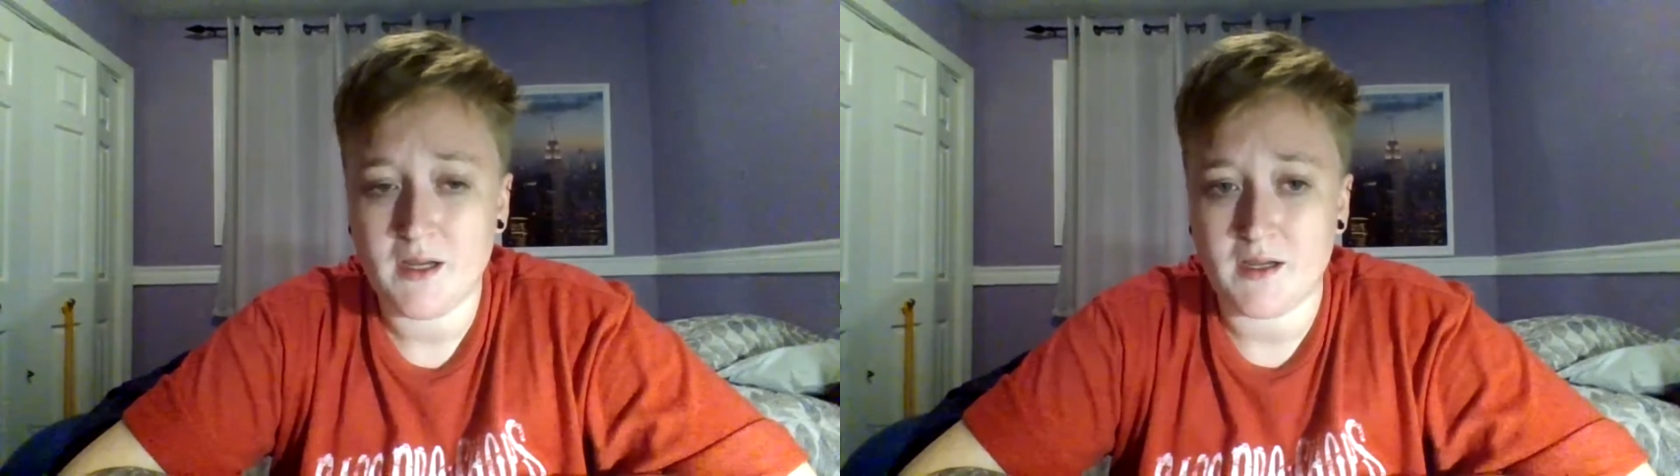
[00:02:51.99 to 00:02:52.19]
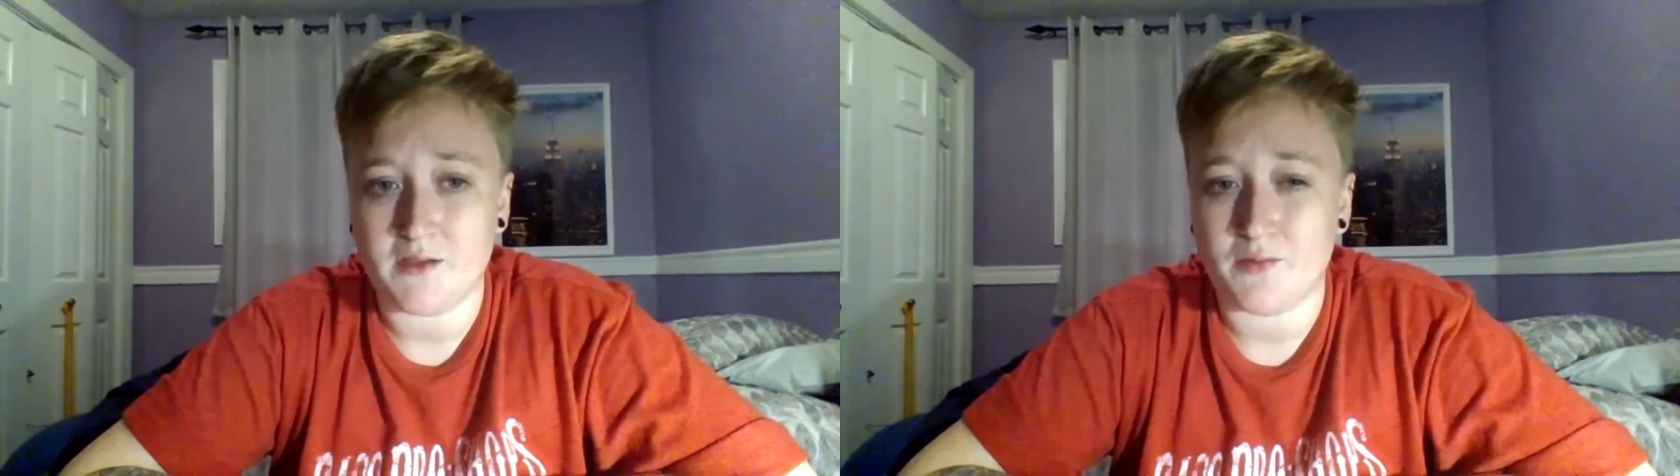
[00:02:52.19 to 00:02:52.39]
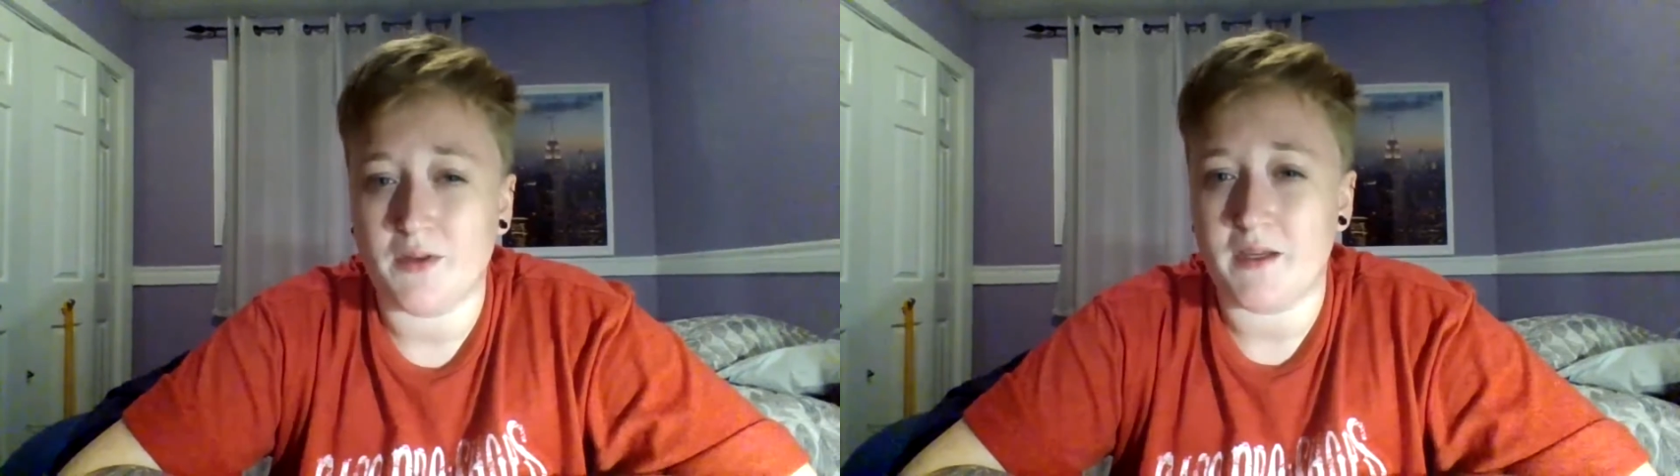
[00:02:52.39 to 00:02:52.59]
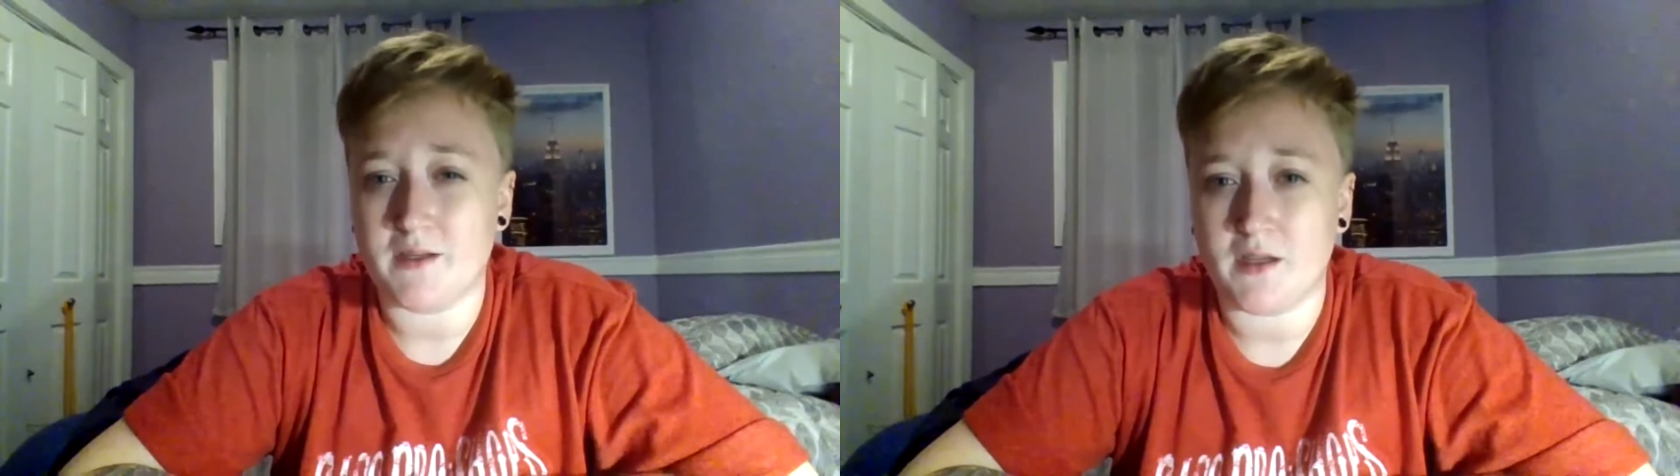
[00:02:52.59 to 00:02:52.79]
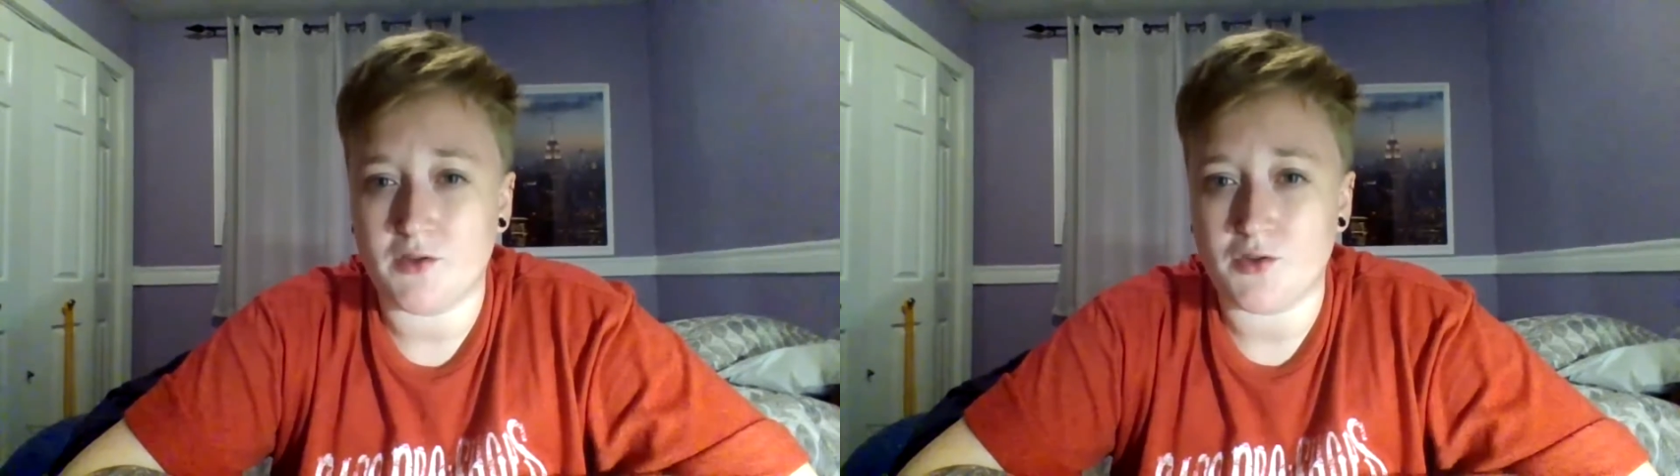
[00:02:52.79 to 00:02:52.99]
is really
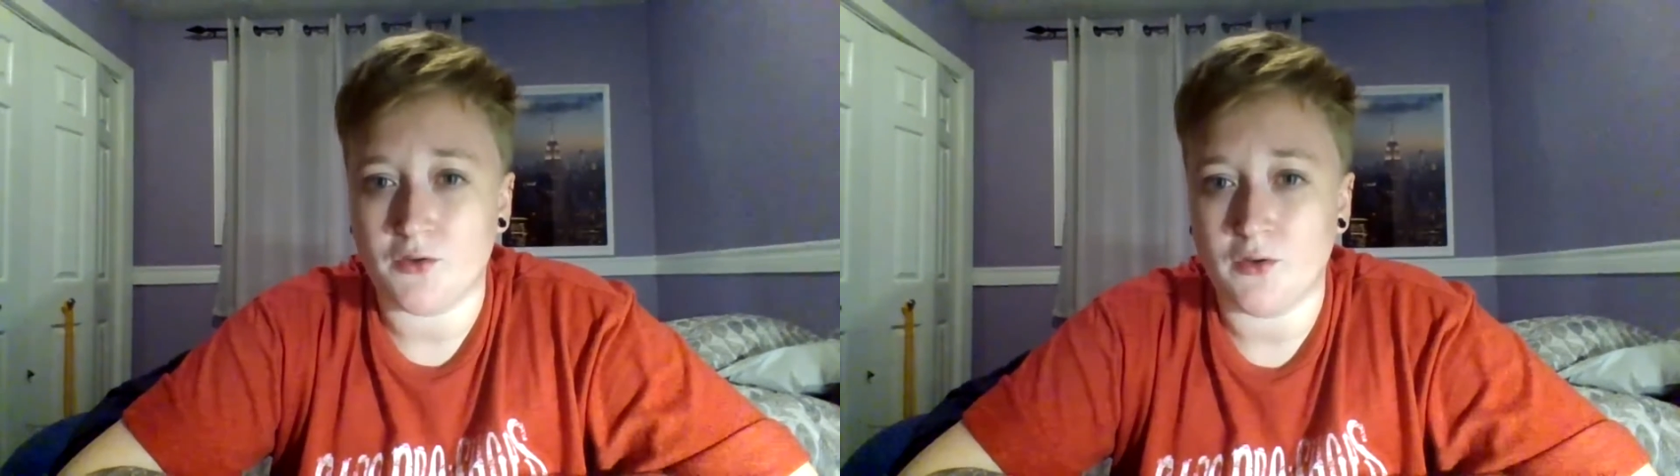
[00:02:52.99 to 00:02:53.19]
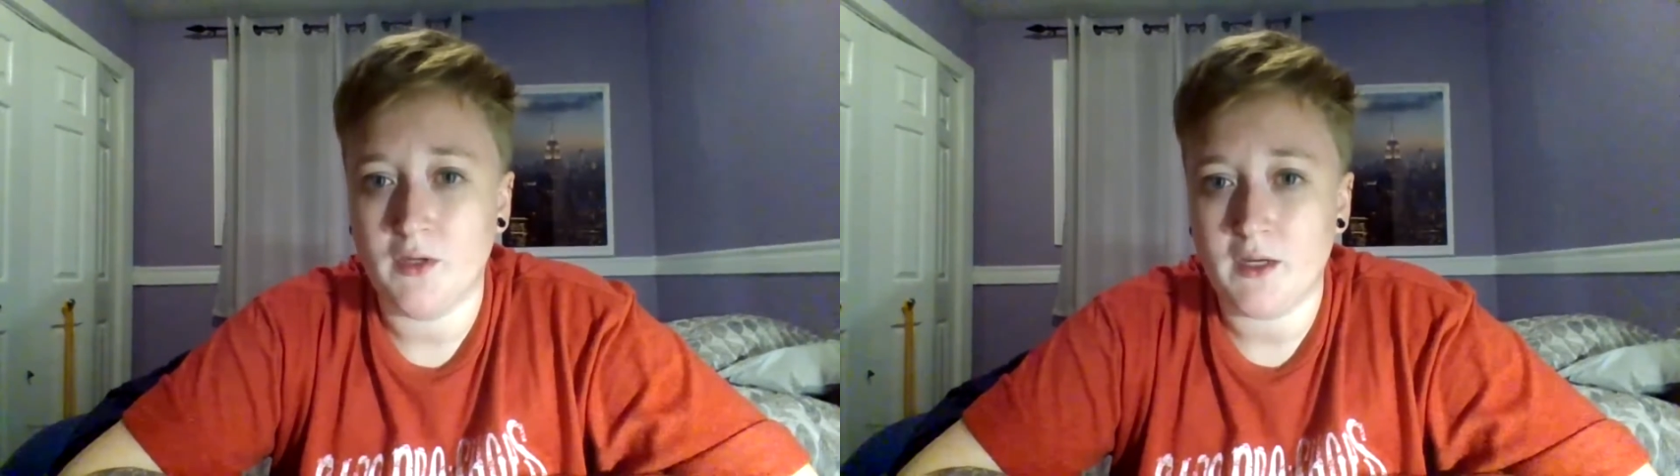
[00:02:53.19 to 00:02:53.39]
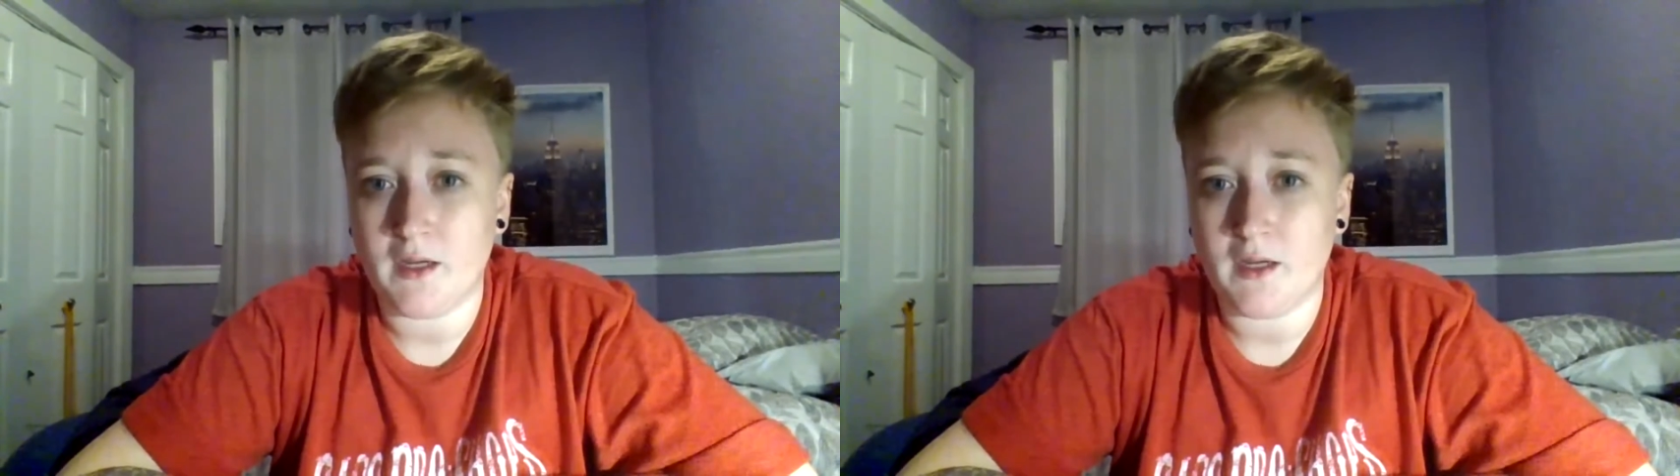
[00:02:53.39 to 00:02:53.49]
essential